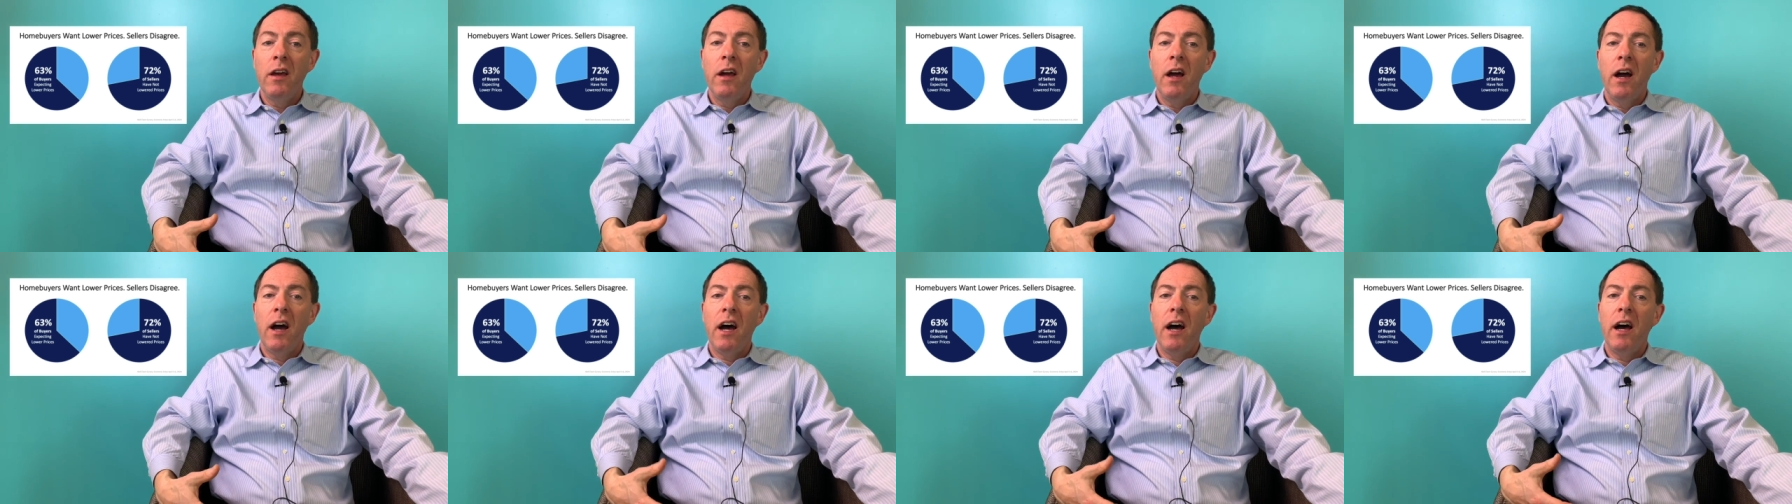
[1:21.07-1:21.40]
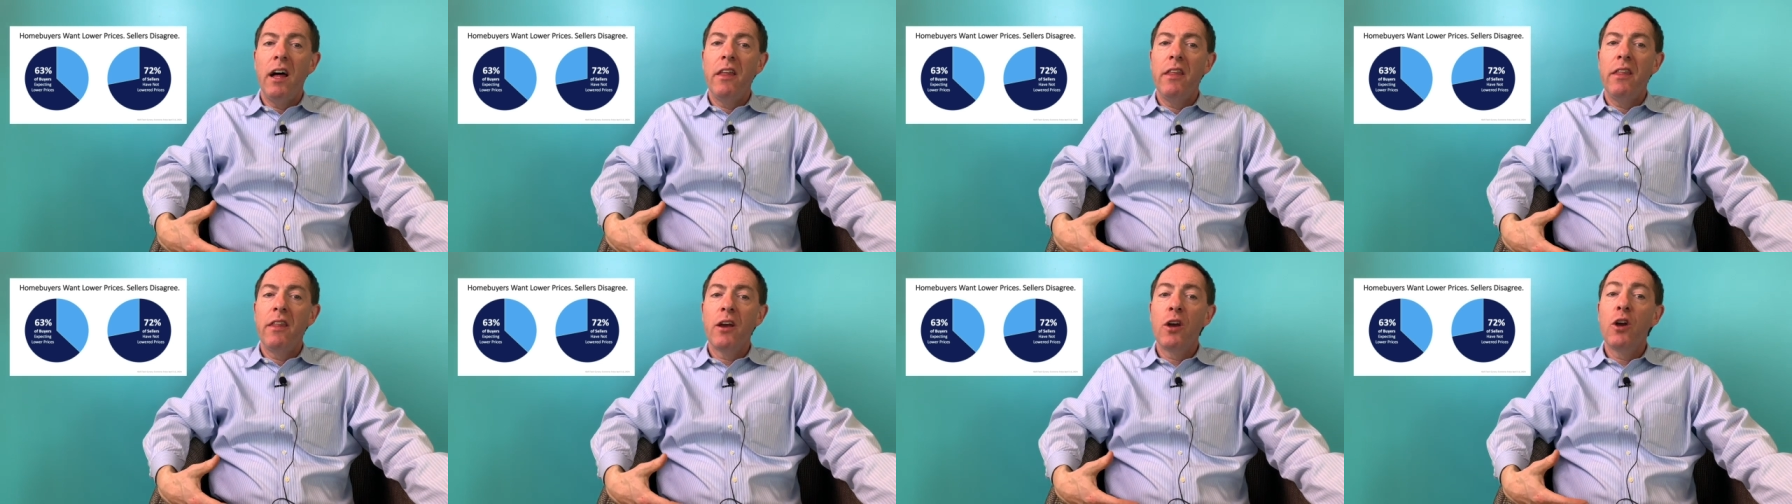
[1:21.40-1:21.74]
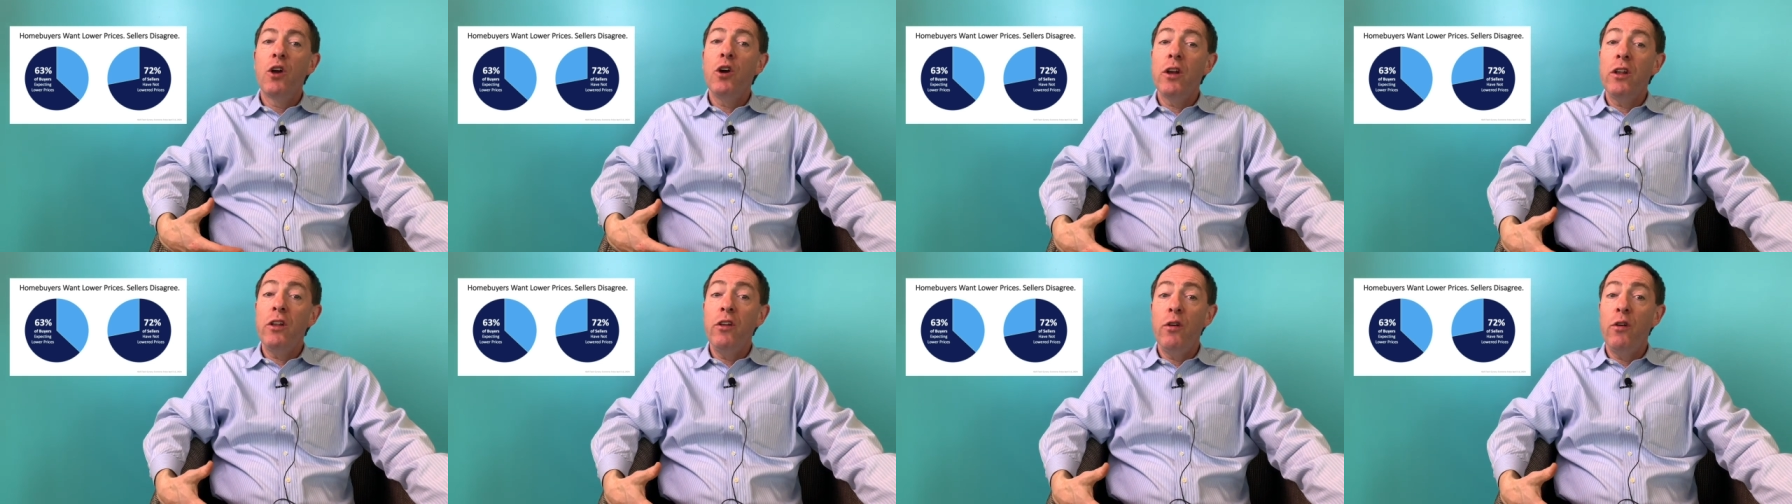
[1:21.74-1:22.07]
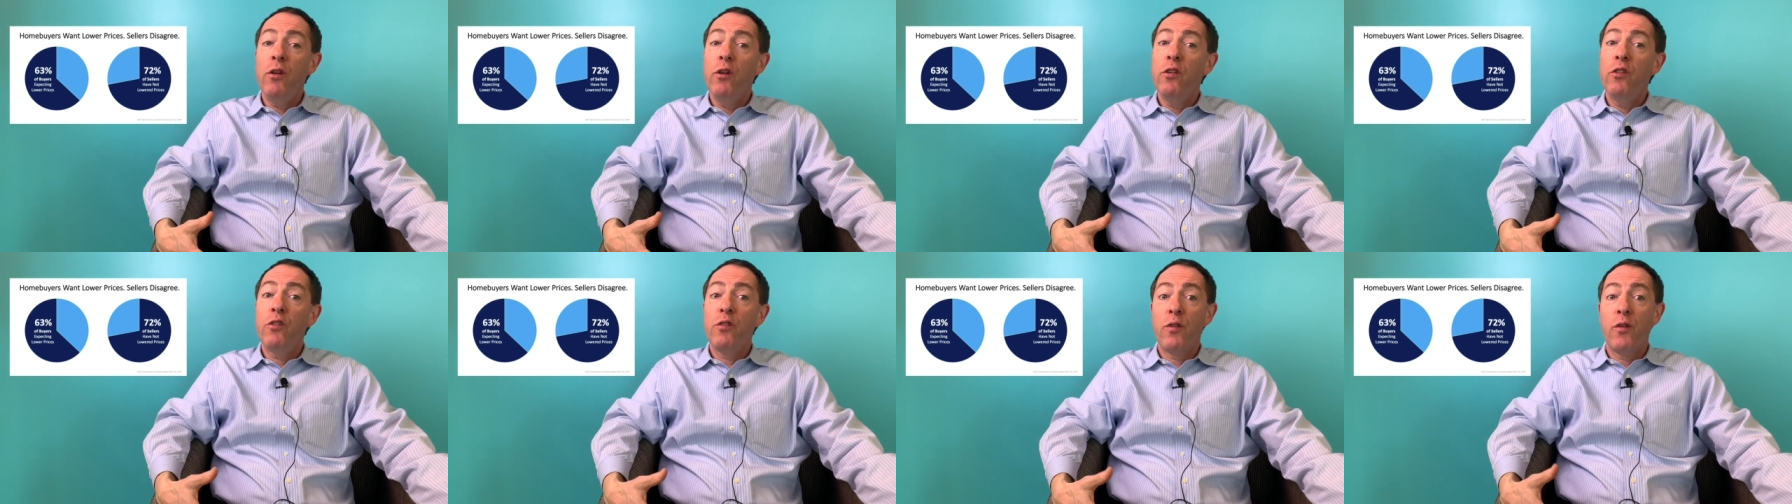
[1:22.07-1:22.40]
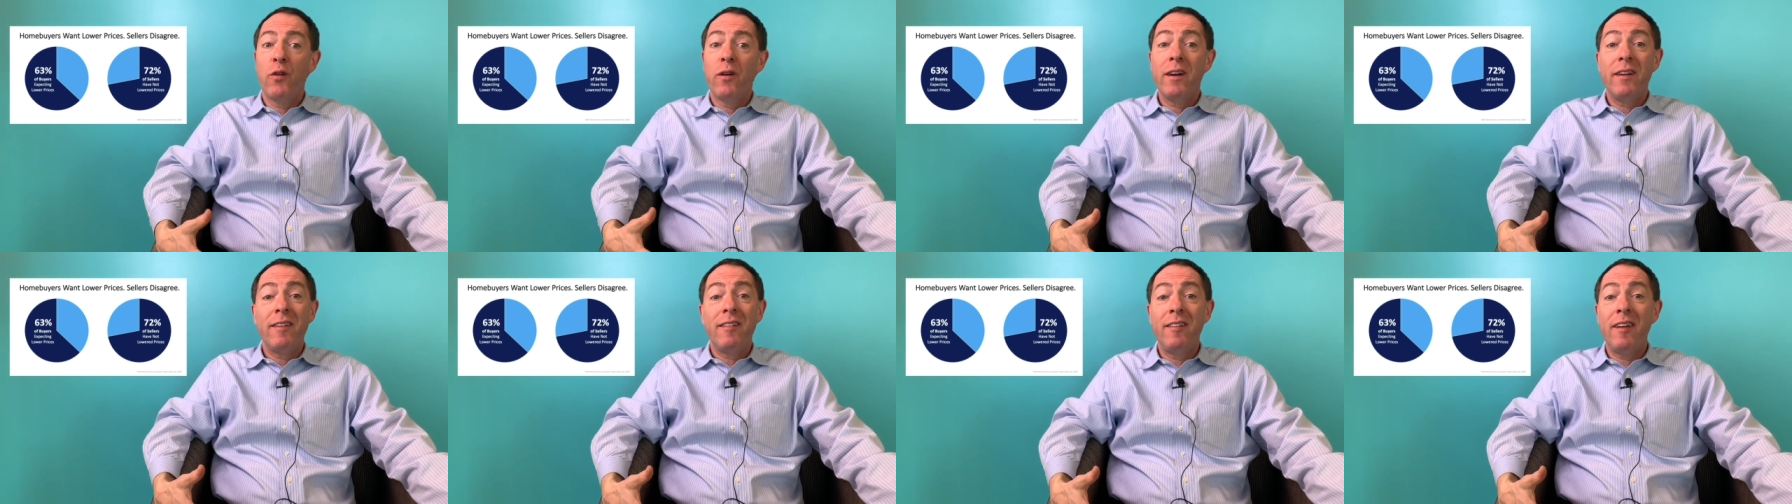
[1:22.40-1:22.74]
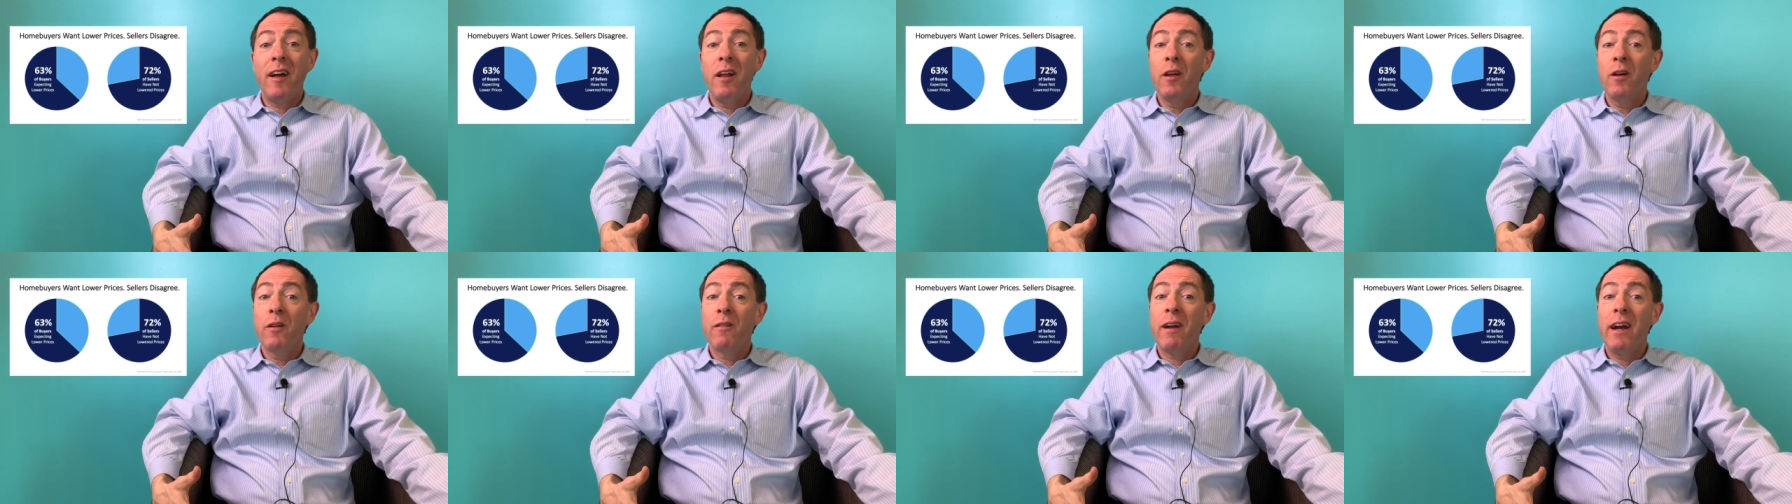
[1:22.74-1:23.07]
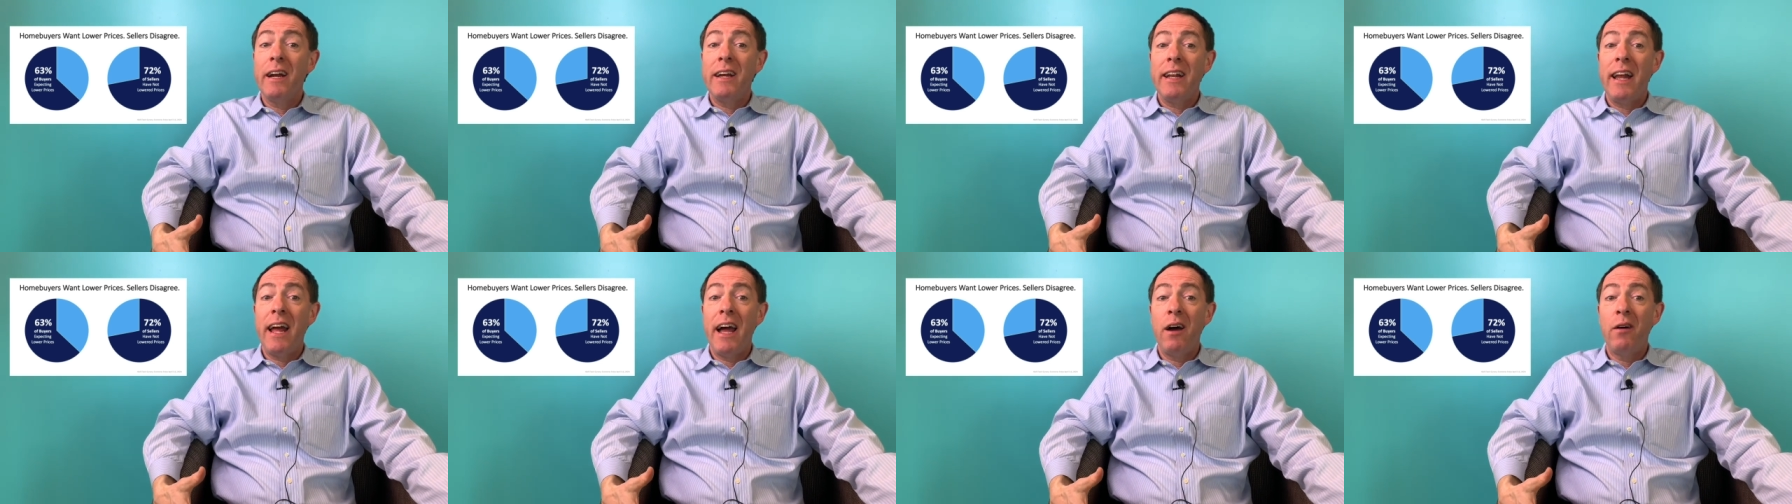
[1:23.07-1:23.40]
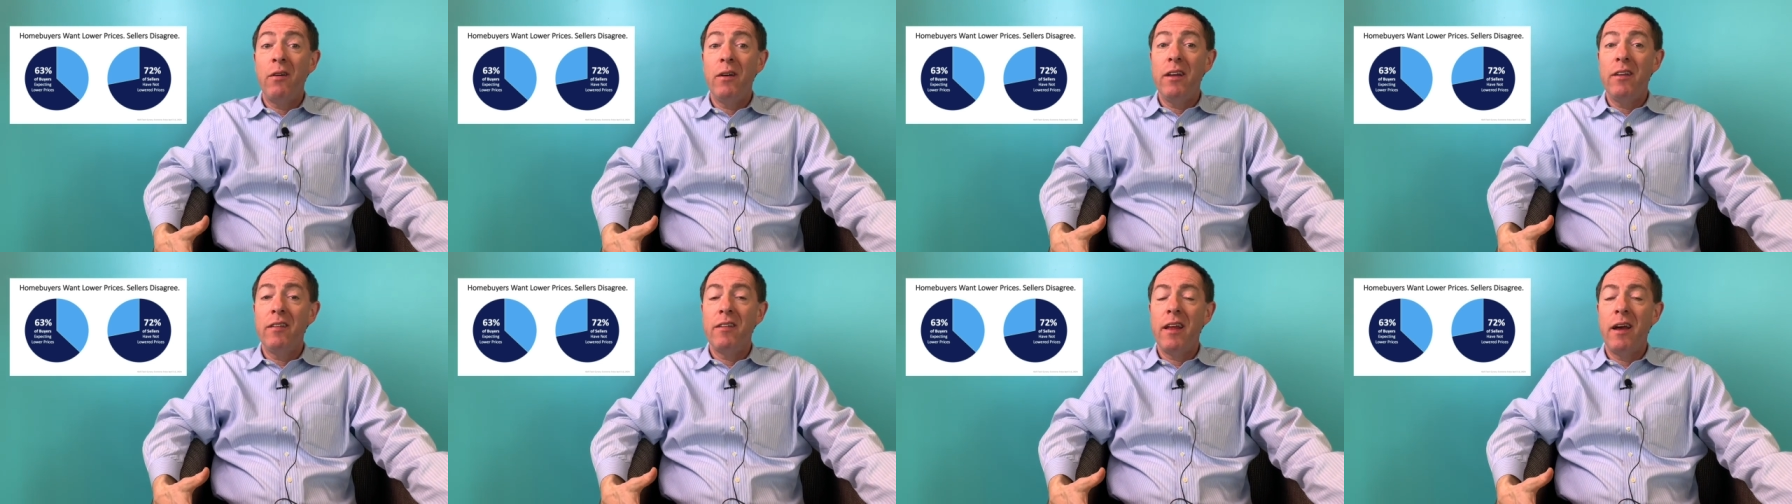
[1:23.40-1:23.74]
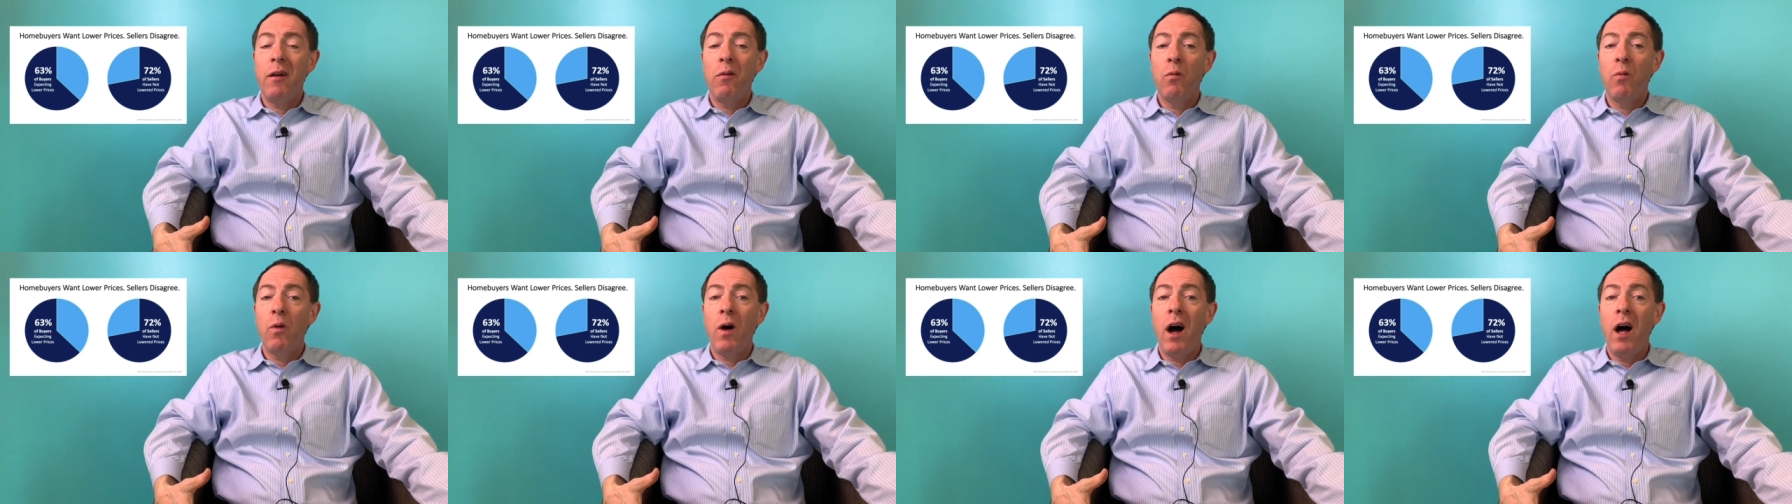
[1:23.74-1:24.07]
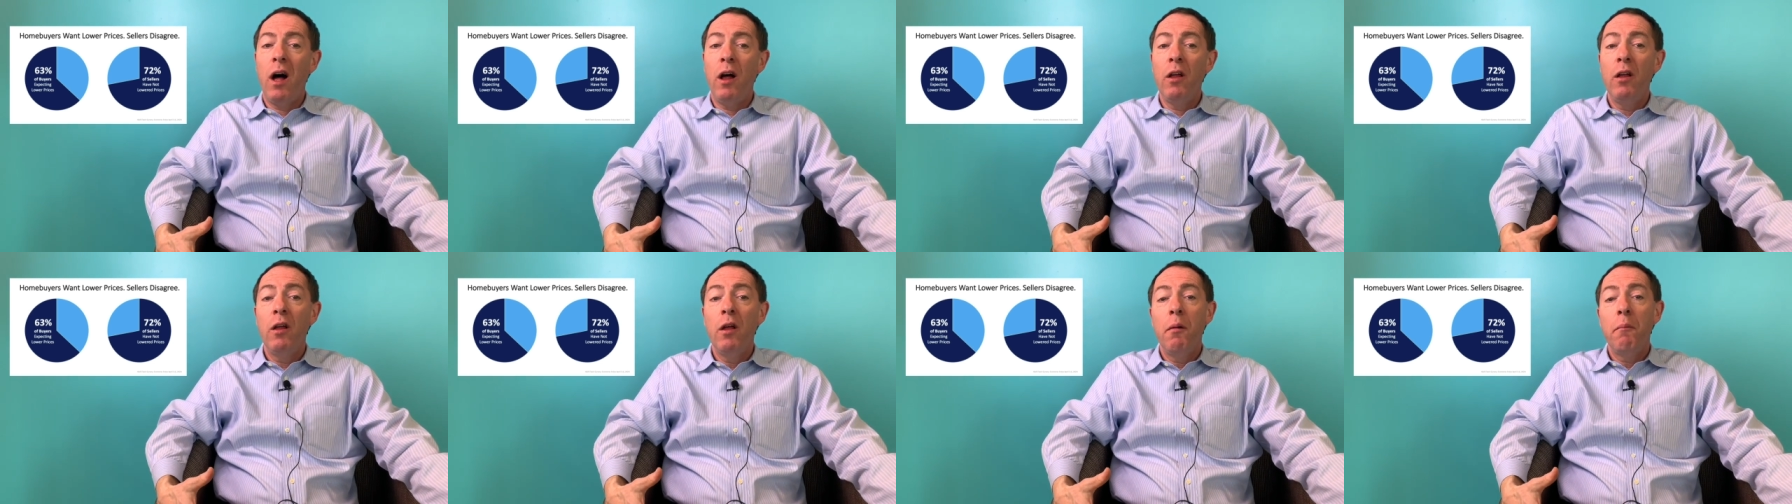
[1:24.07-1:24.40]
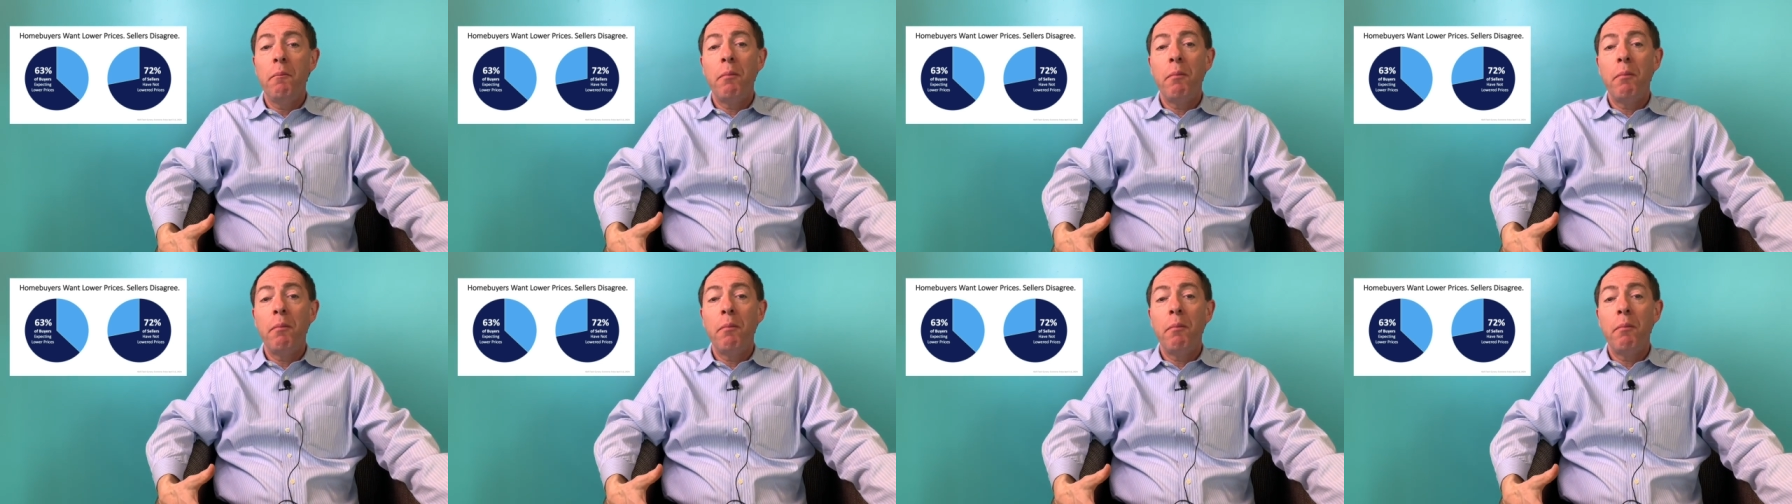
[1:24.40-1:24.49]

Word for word: Uh, the good news for a seller right now is that while